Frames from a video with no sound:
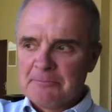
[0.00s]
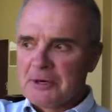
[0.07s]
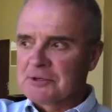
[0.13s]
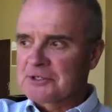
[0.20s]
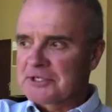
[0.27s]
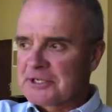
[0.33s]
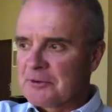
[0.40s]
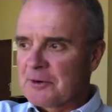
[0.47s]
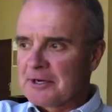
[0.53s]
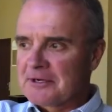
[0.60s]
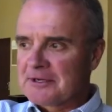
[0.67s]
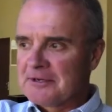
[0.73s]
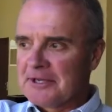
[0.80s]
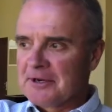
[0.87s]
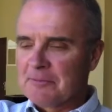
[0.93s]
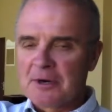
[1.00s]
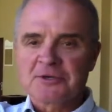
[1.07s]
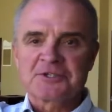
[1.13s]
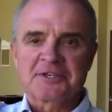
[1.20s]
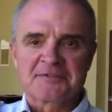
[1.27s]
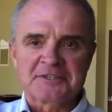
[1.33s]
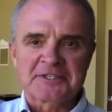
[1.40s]
mostly what, you know,
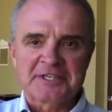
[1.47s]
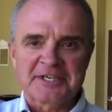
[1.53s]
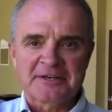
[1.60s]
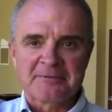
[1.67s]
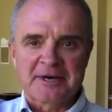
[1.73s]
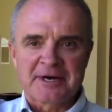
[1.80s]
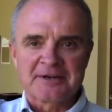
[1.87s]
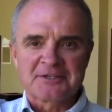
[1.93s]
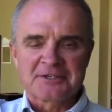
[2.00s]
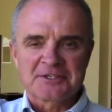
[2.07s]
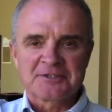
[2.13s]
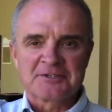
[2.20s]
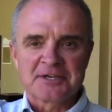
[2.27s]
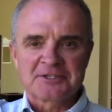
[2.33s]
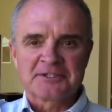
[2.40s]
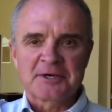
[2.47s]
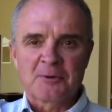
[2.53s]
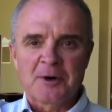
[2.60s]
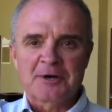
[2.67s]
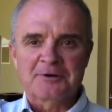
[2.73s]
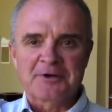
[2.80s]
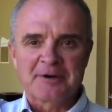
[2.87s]
most of us think about is just, does
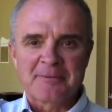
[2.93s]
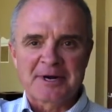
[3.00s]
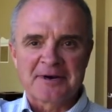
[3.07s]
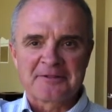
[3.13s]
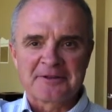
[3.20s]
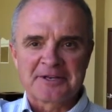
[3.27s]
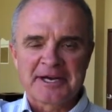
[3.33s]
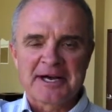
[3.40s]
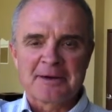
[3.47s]
that water come out of the